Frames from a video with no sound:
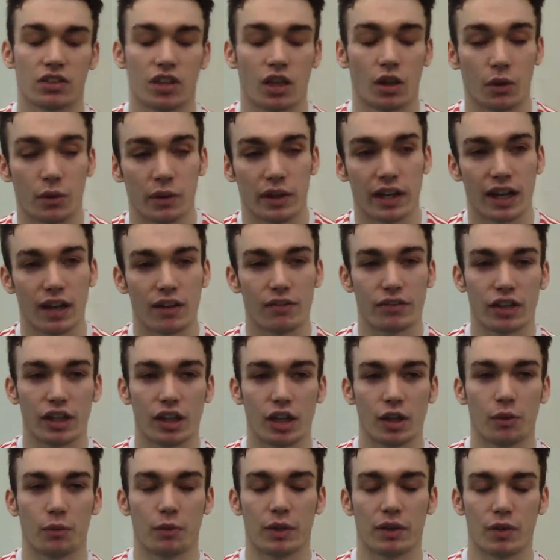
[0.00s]
So we have
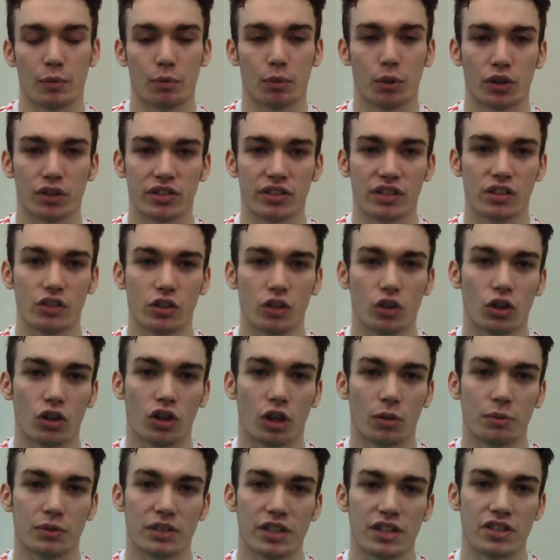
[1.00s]
a, we have a booked indoor
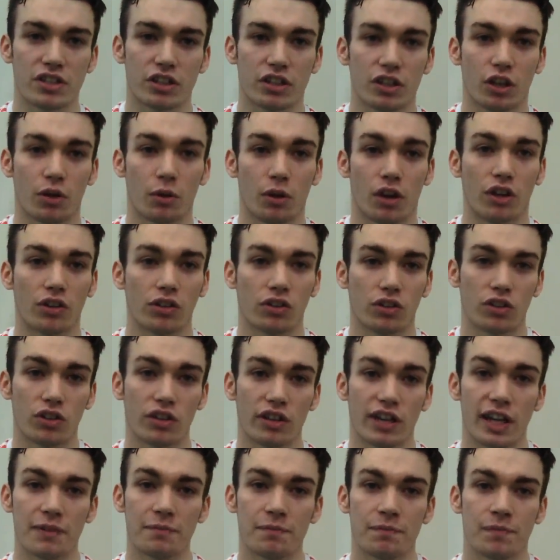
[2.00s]
competition on, on
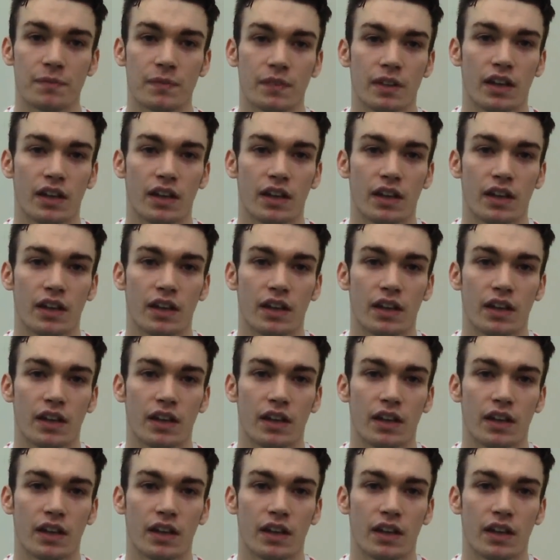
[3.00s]
Sunday.